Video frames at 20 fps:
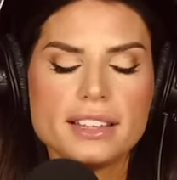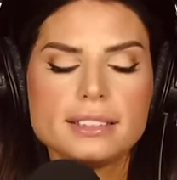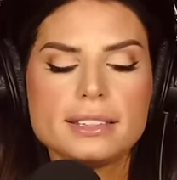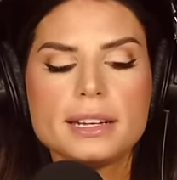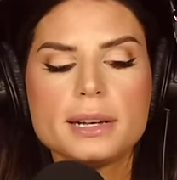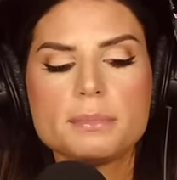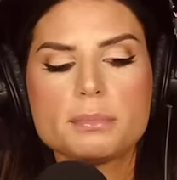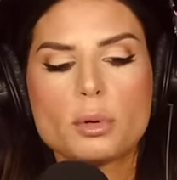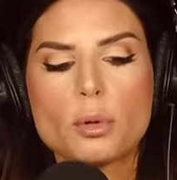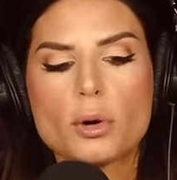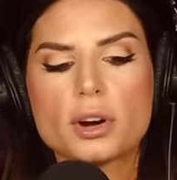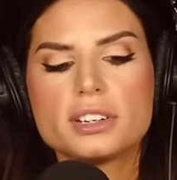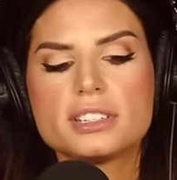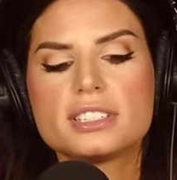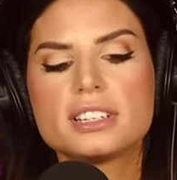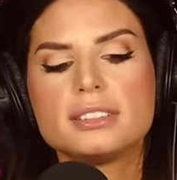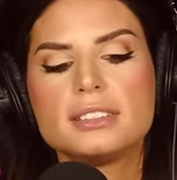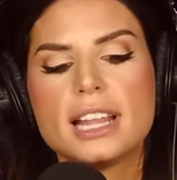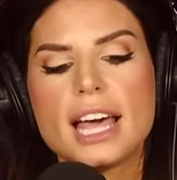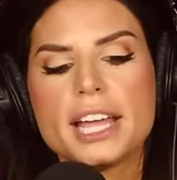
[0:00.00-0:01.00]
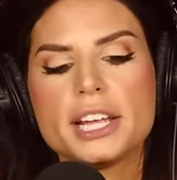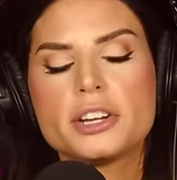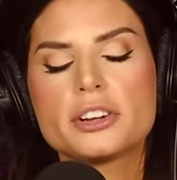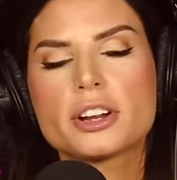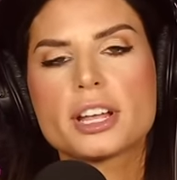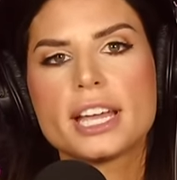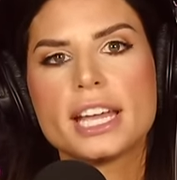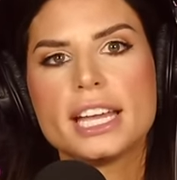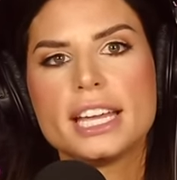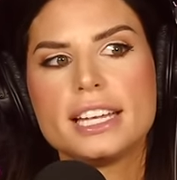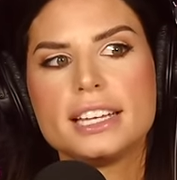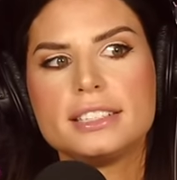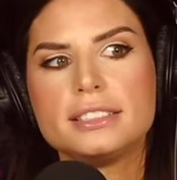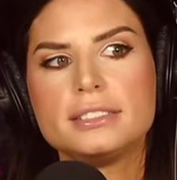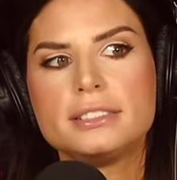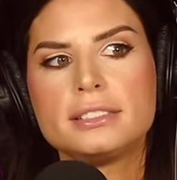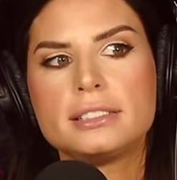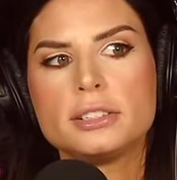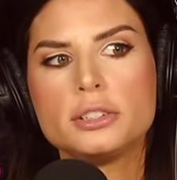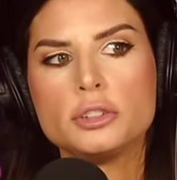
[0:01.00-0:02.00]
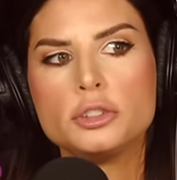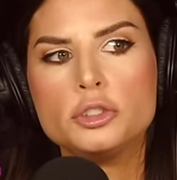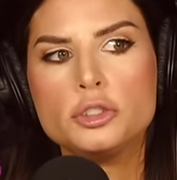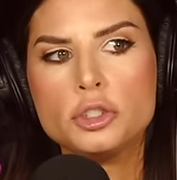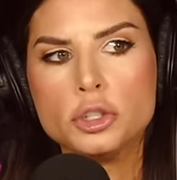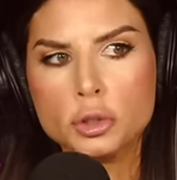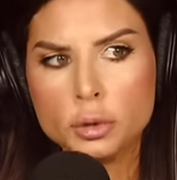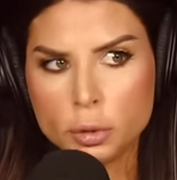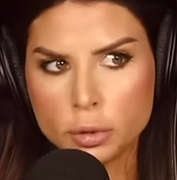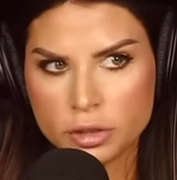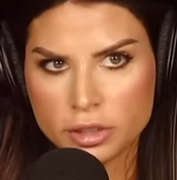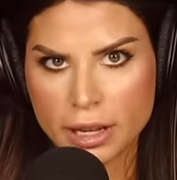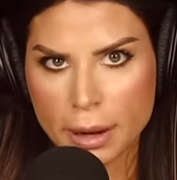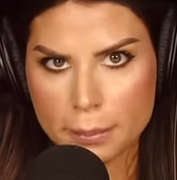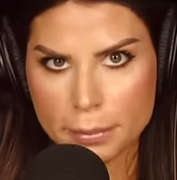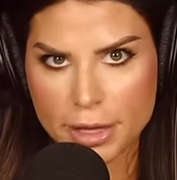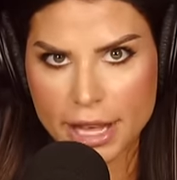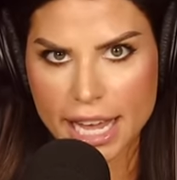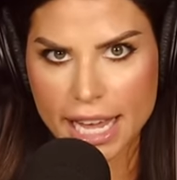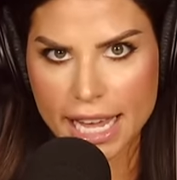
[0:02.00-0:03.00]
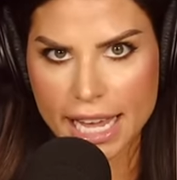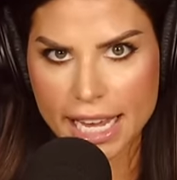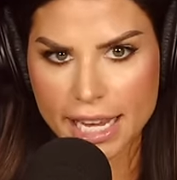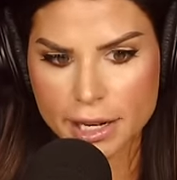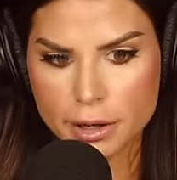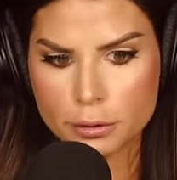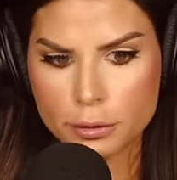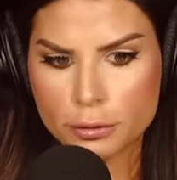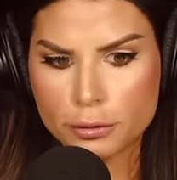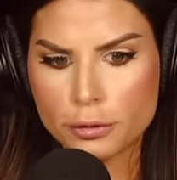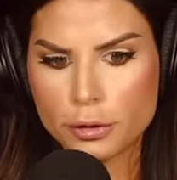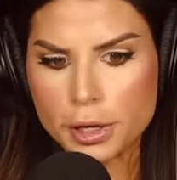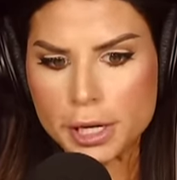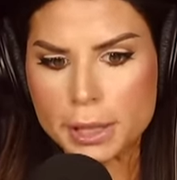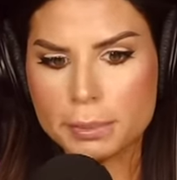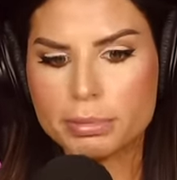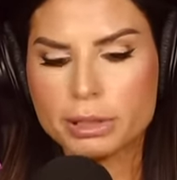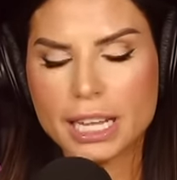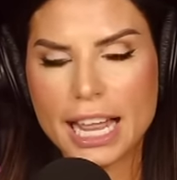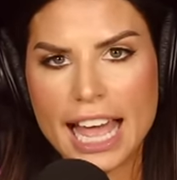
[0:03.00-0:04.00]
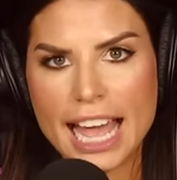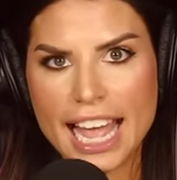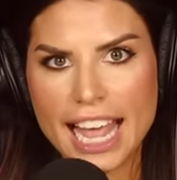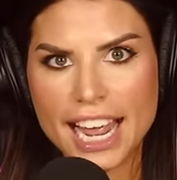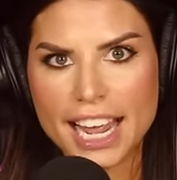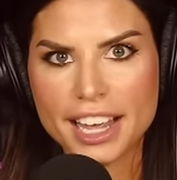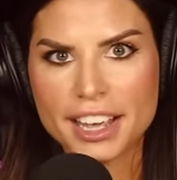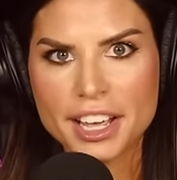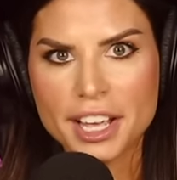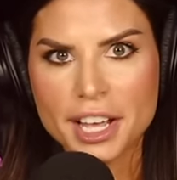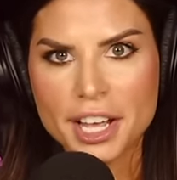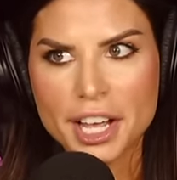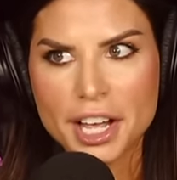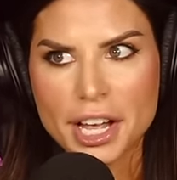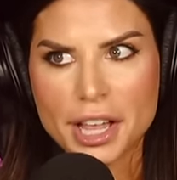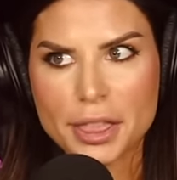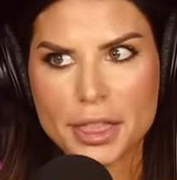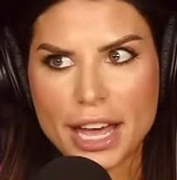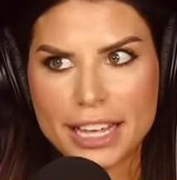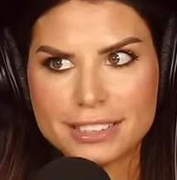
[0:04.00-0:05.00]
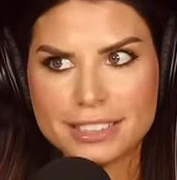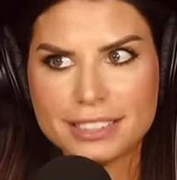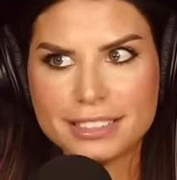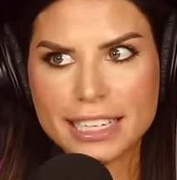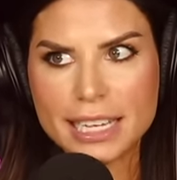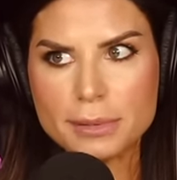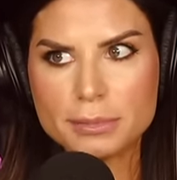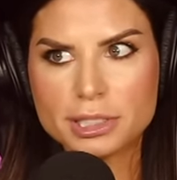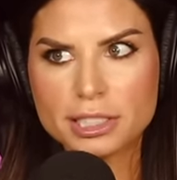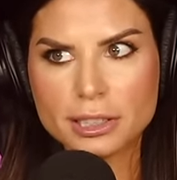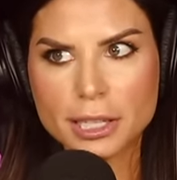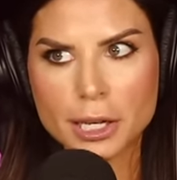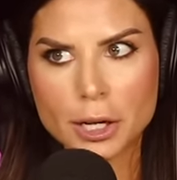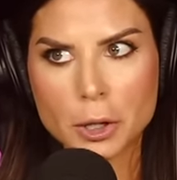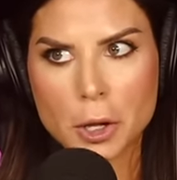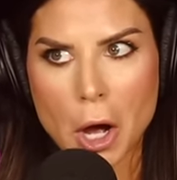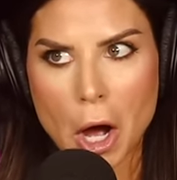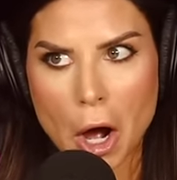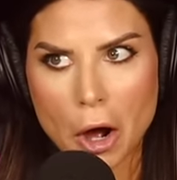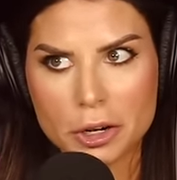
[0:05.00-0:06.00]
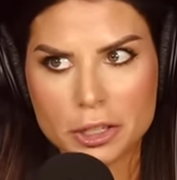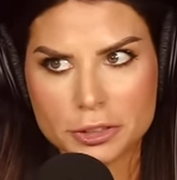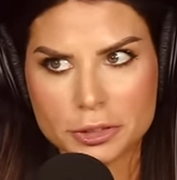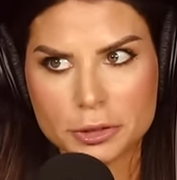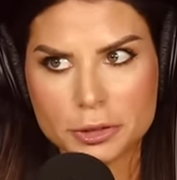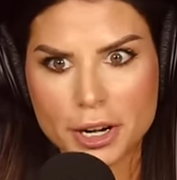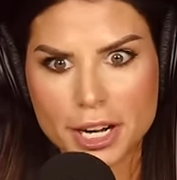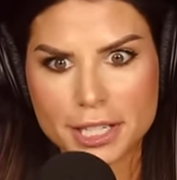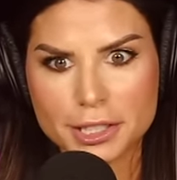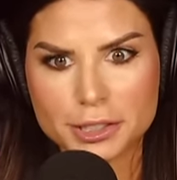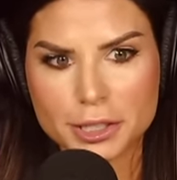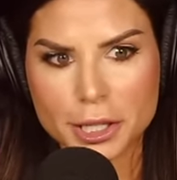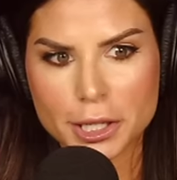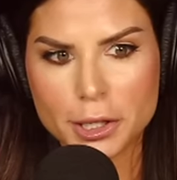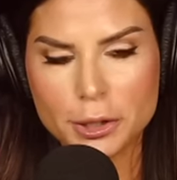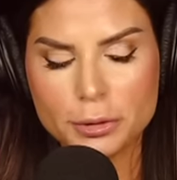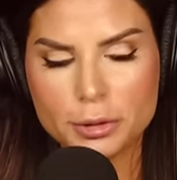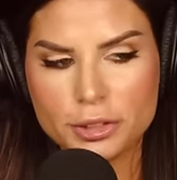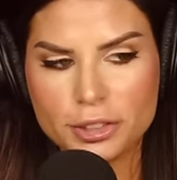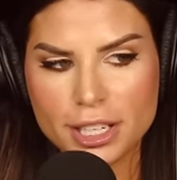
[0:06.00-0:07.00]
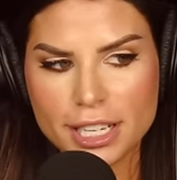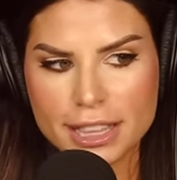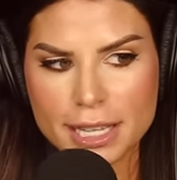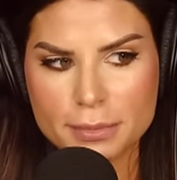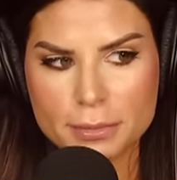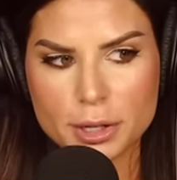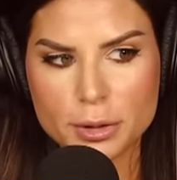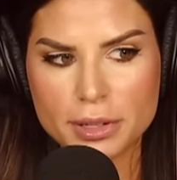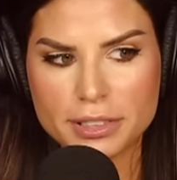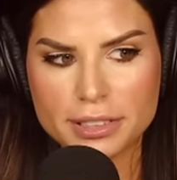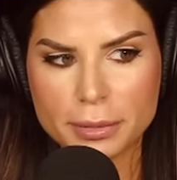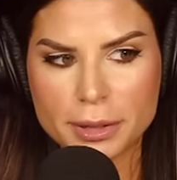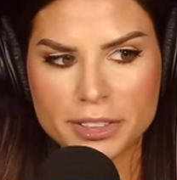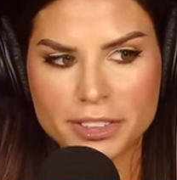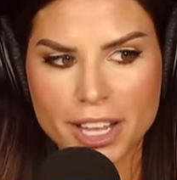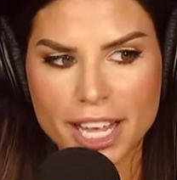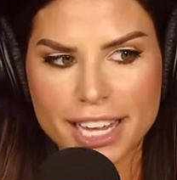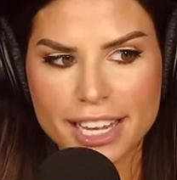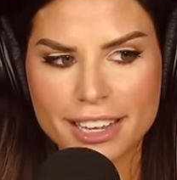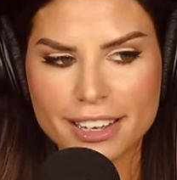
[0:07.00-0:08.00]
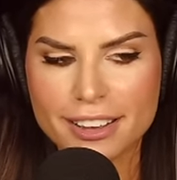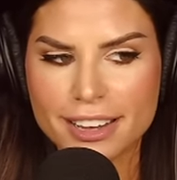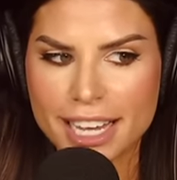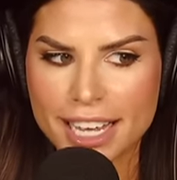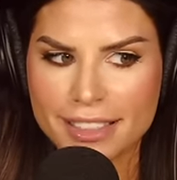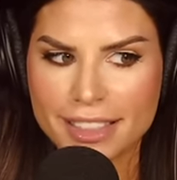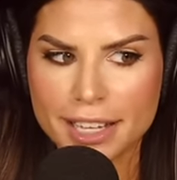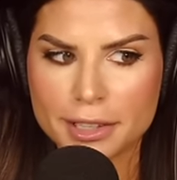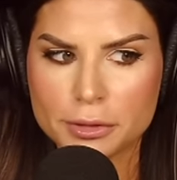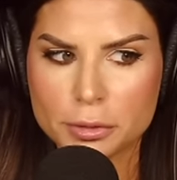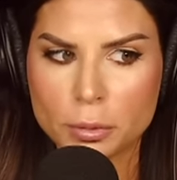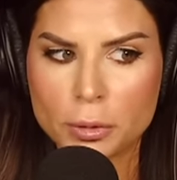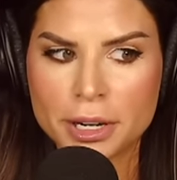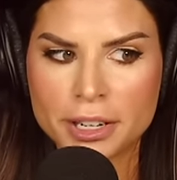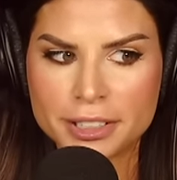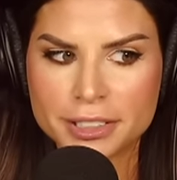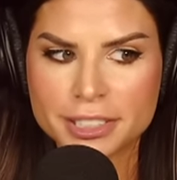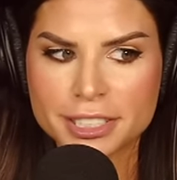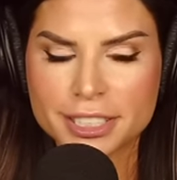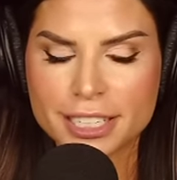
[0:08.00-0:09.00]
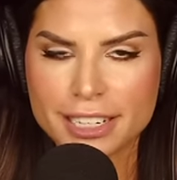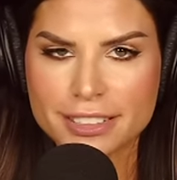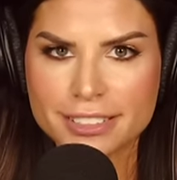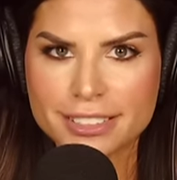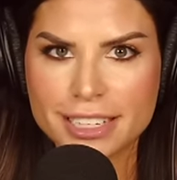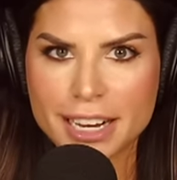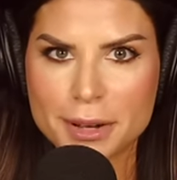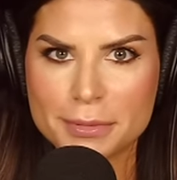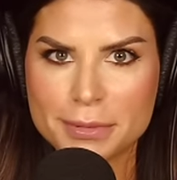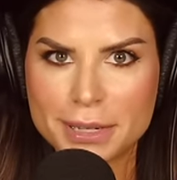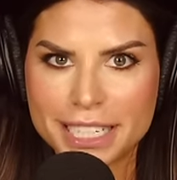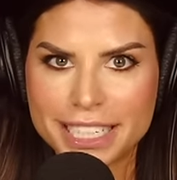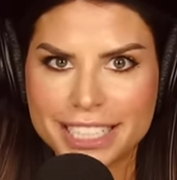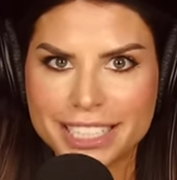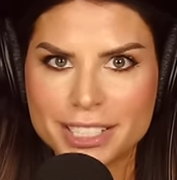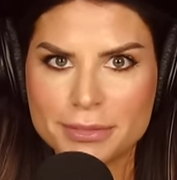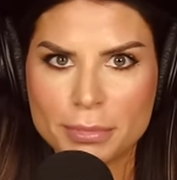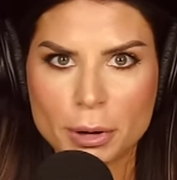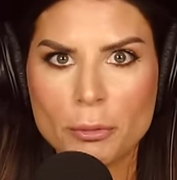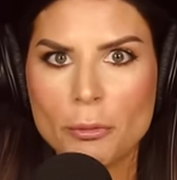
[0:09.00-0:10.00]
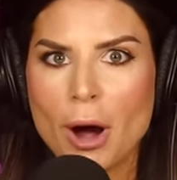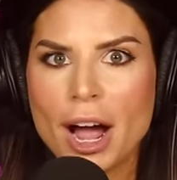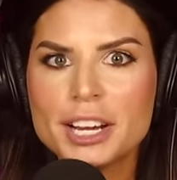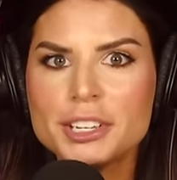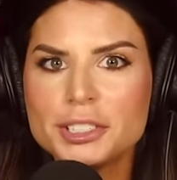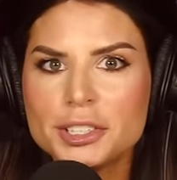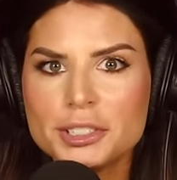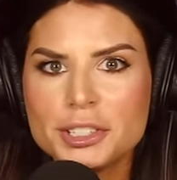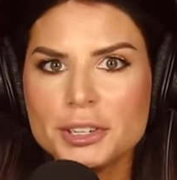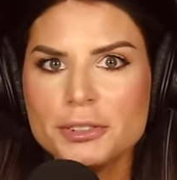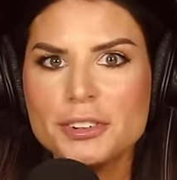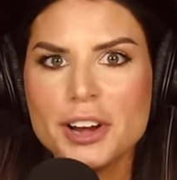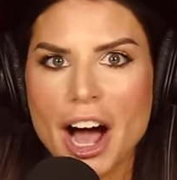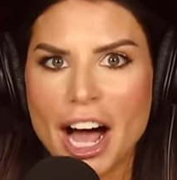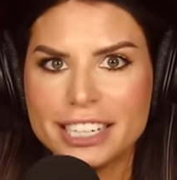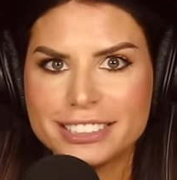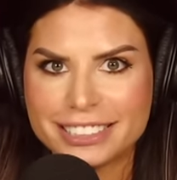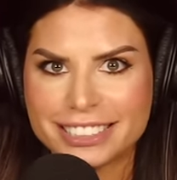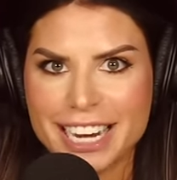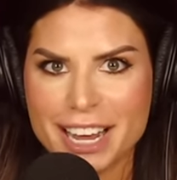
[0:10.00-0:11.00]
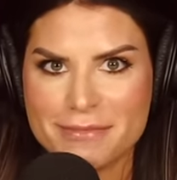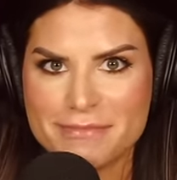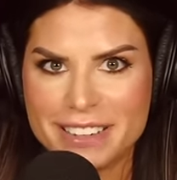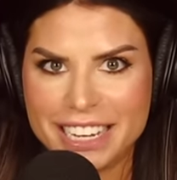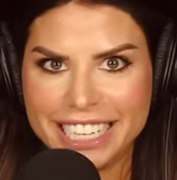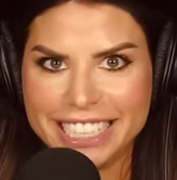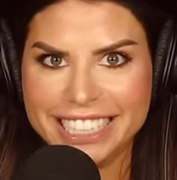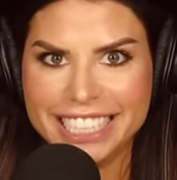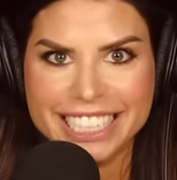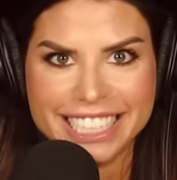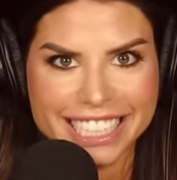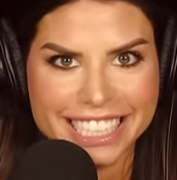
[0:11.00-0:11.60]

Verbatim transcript: is it important to let your kids do something in free play that seems a little odd or strange? Like you see them doing something, you're like, okay, that's weird. Should I step in? But why should you not step in?